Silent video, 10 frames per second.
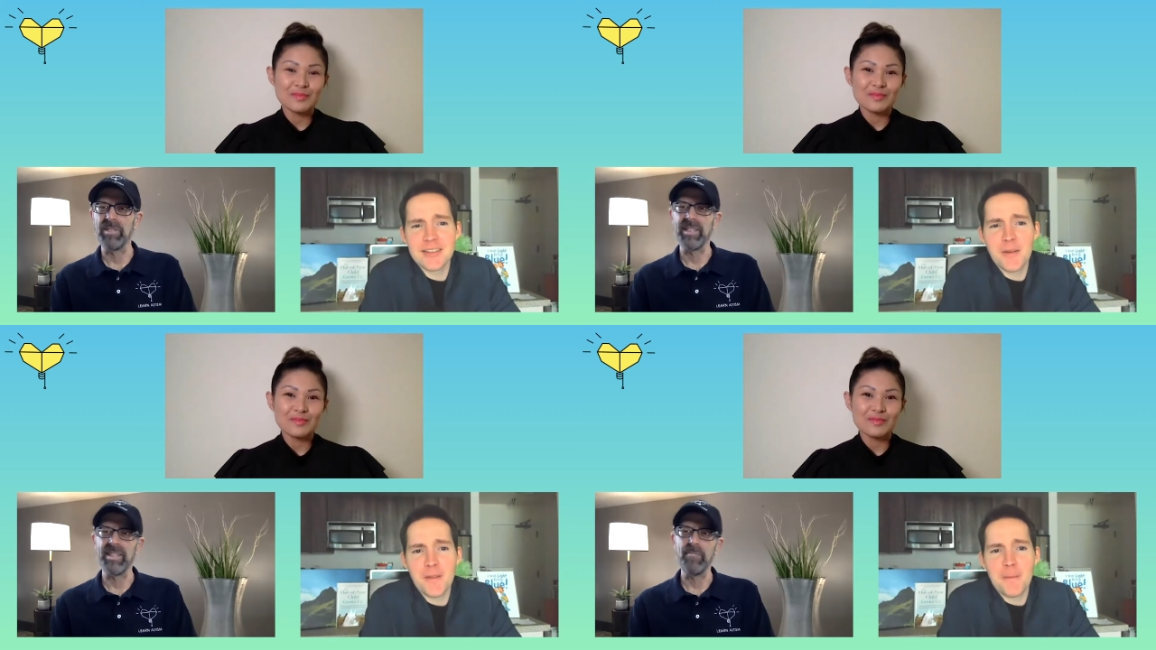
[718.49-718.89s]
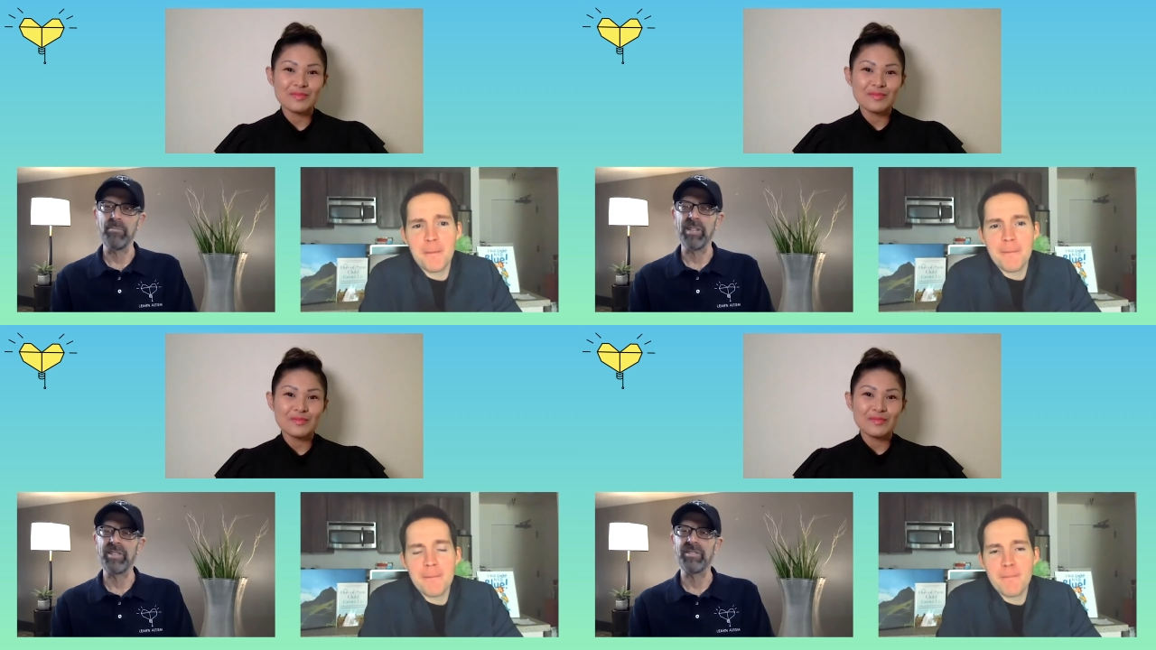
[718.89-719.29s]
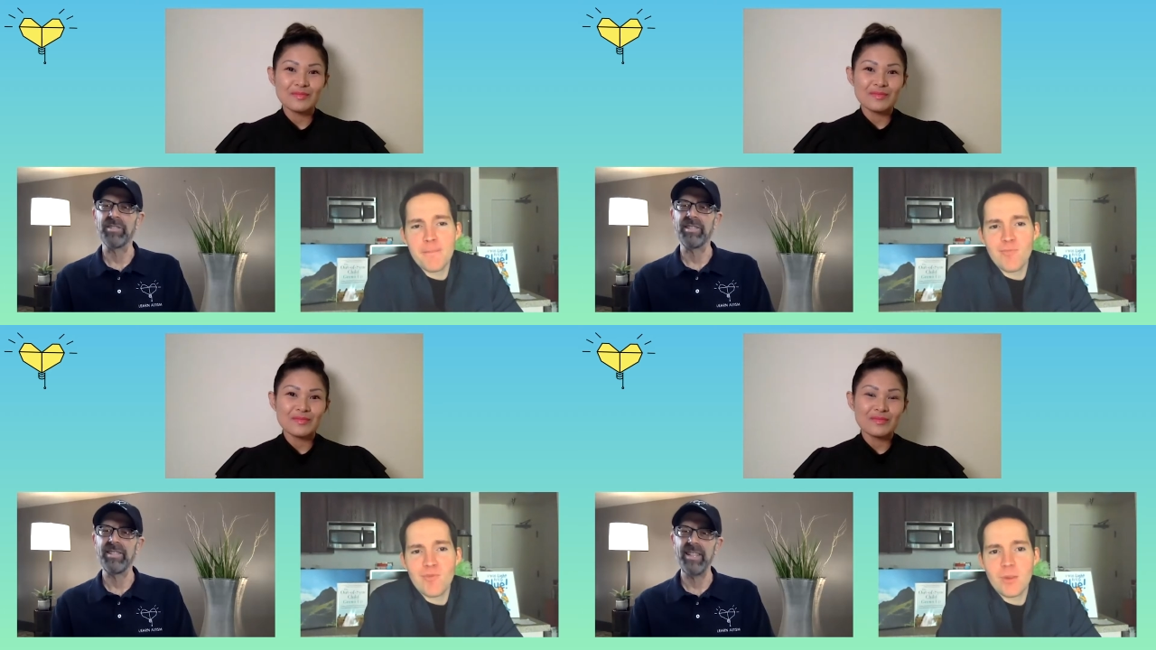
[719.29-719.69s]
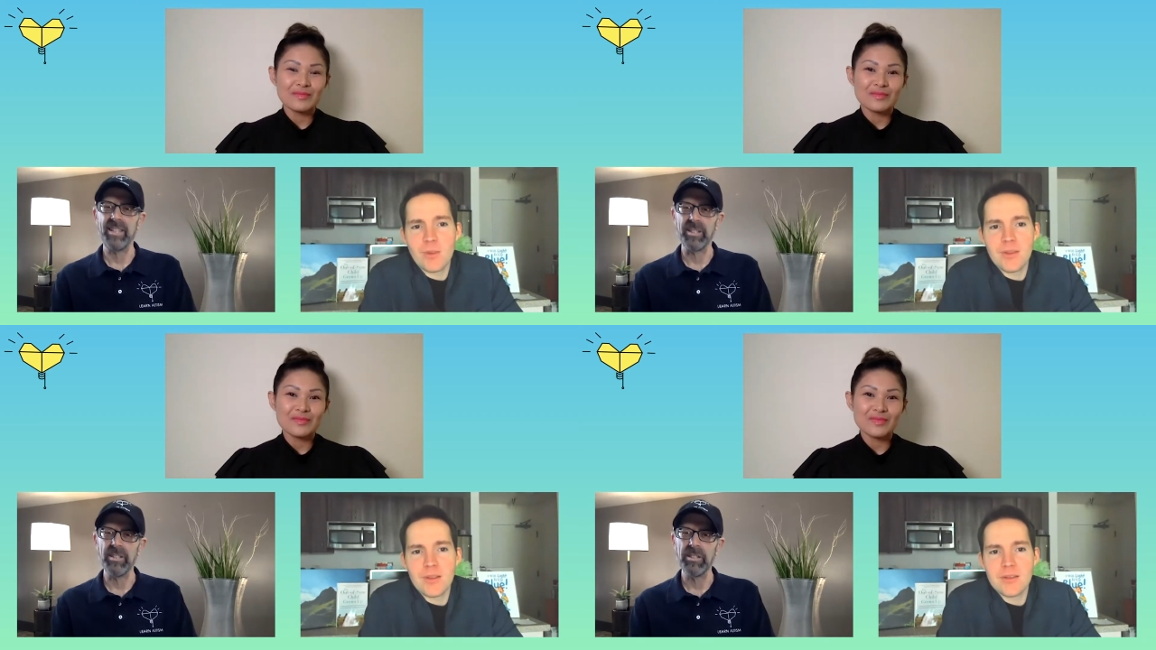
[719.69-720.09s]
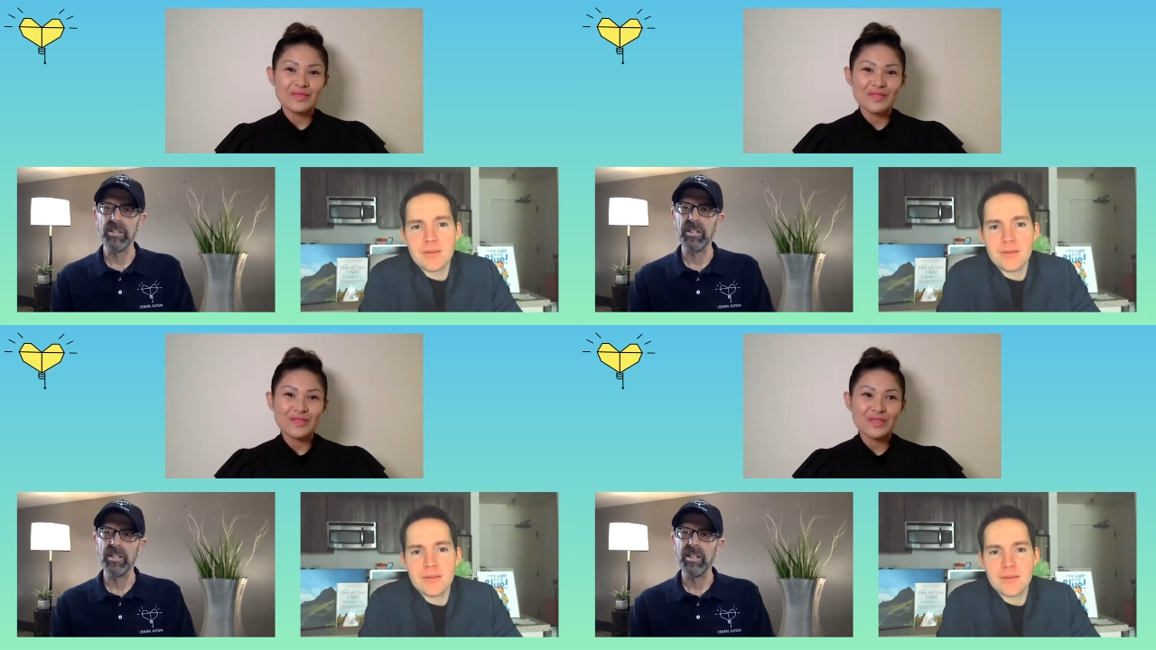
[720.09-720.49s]
Speaker 1: is a deep pressure seeker,
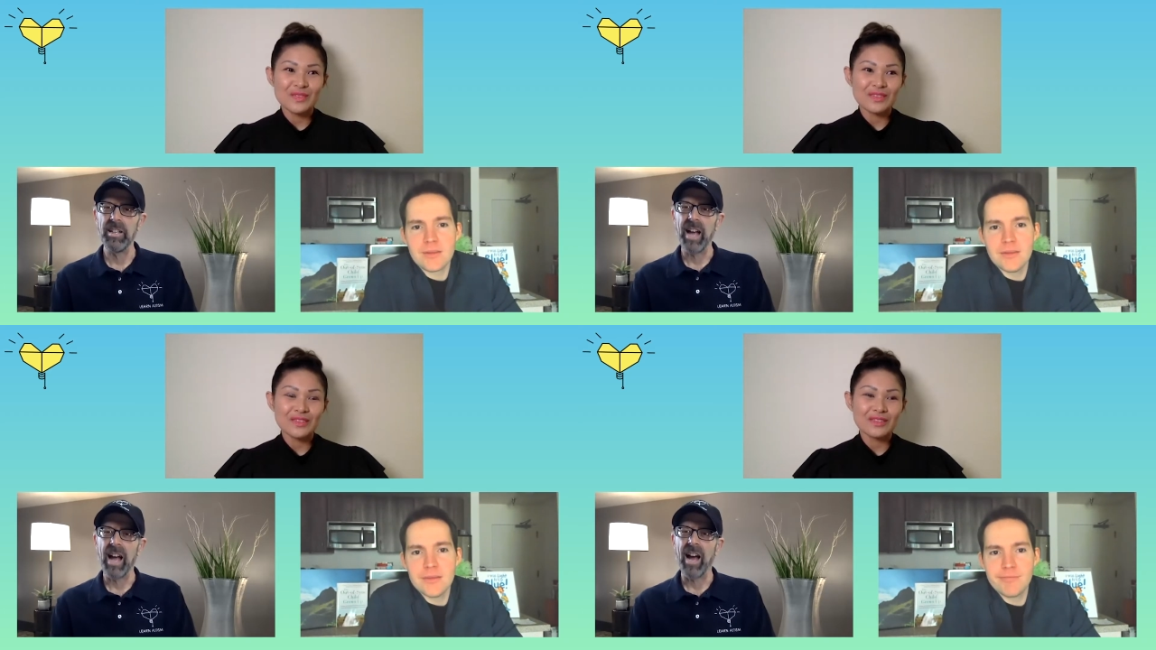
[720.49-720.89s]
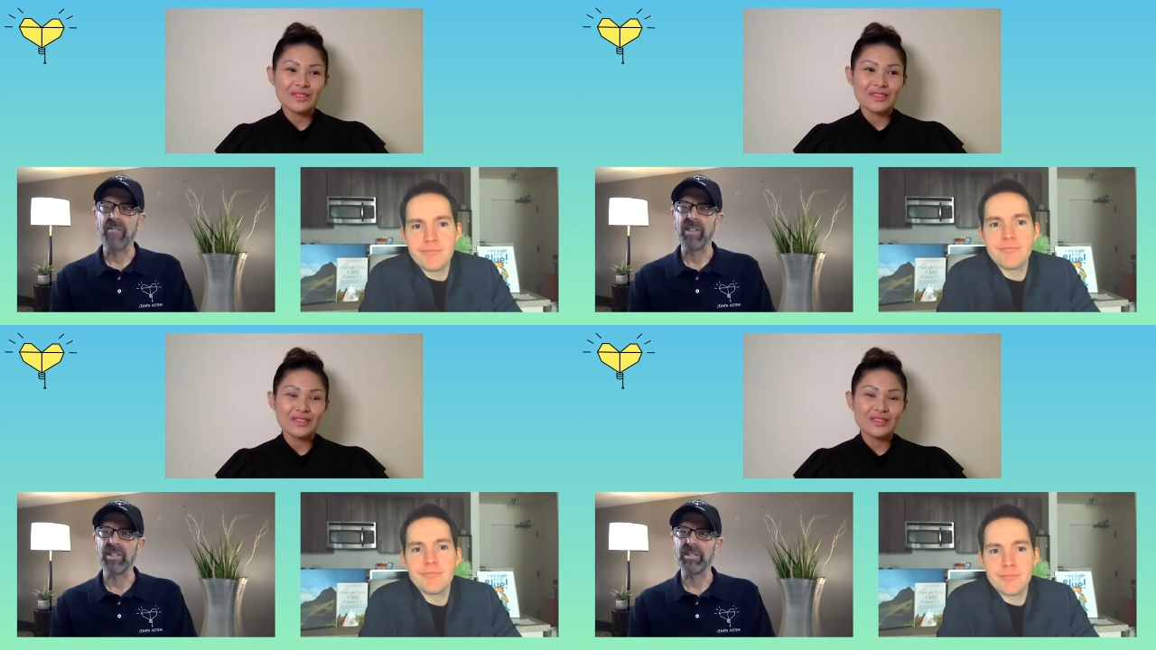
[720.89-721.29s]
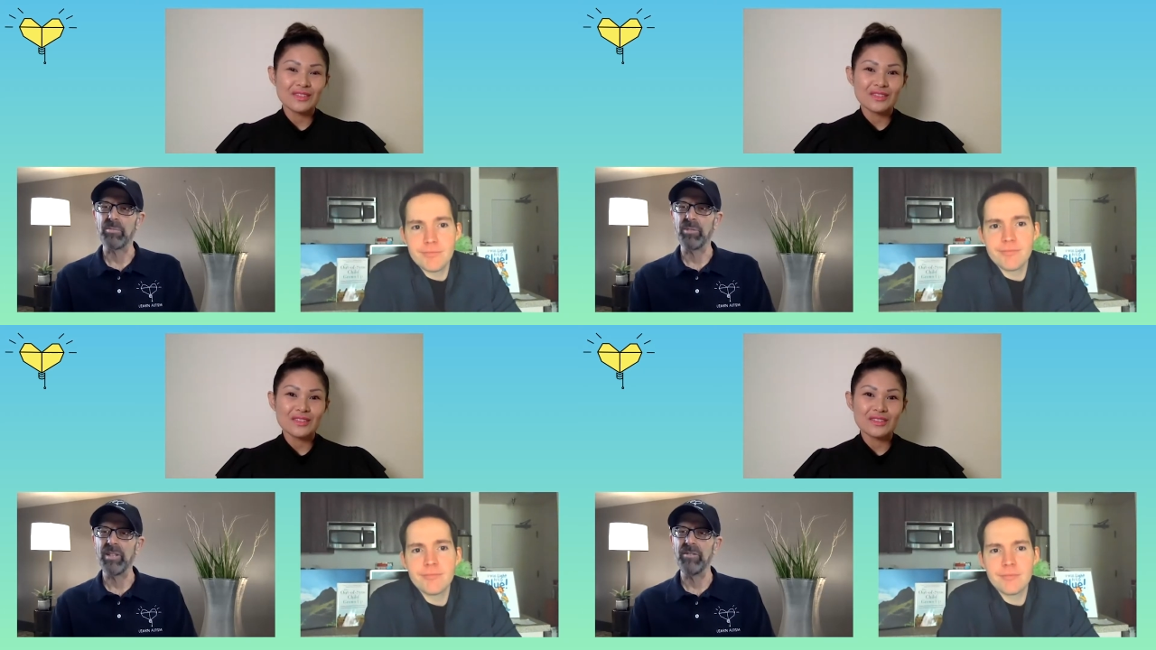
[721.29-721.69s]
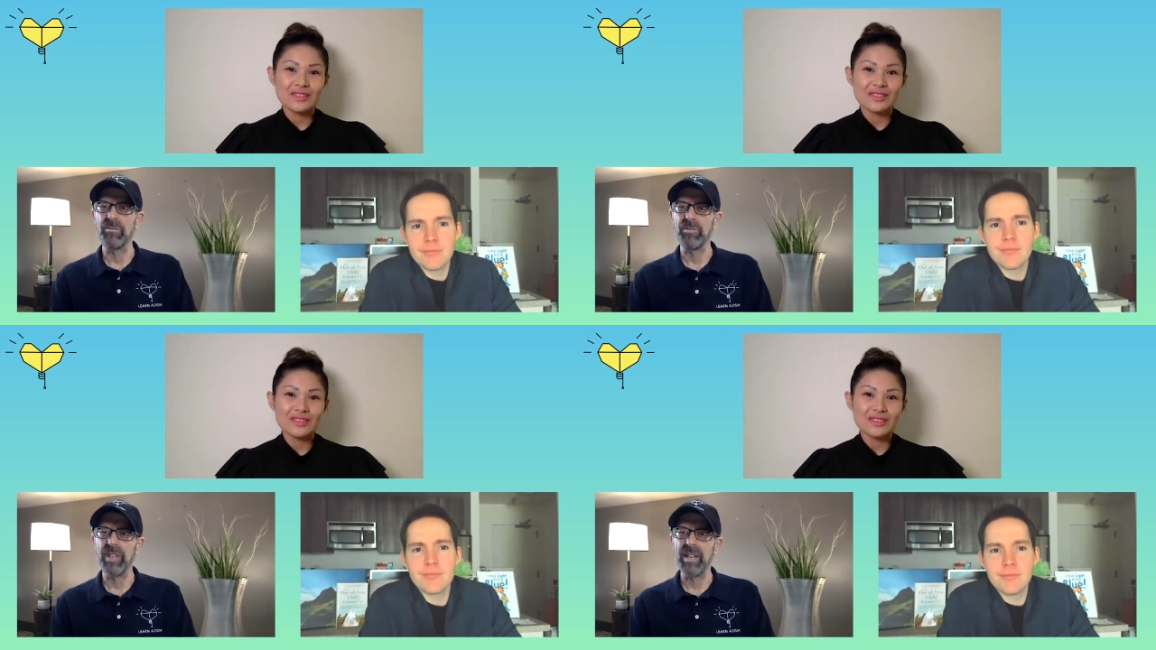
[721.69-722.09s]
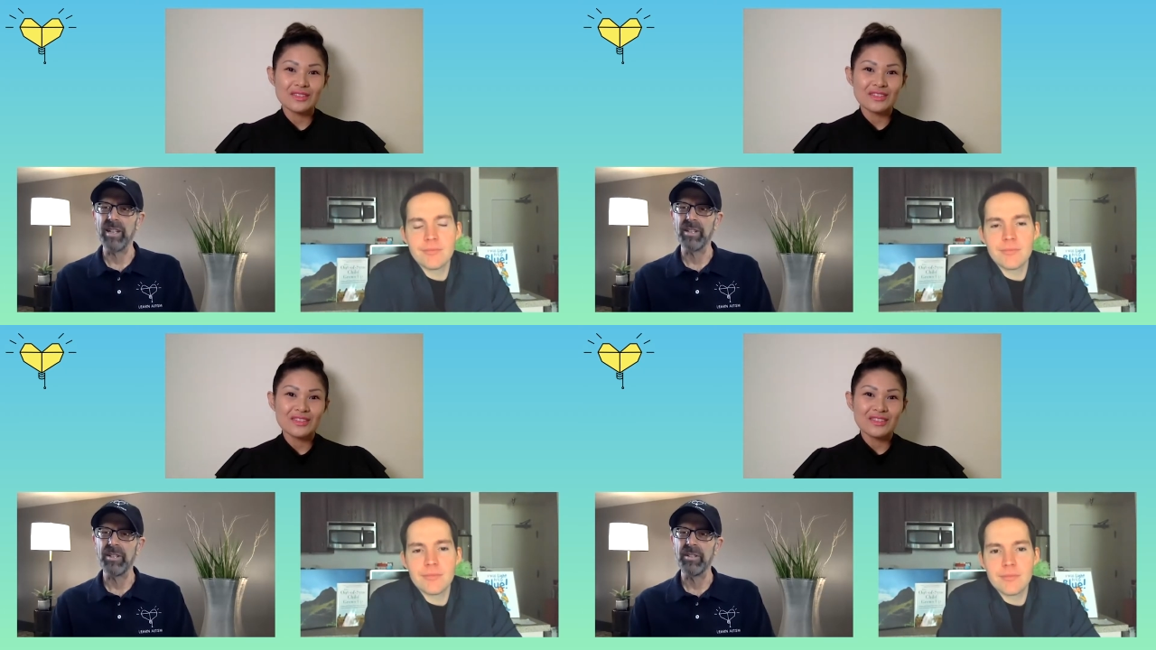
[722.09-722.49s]
I've got this brand new friend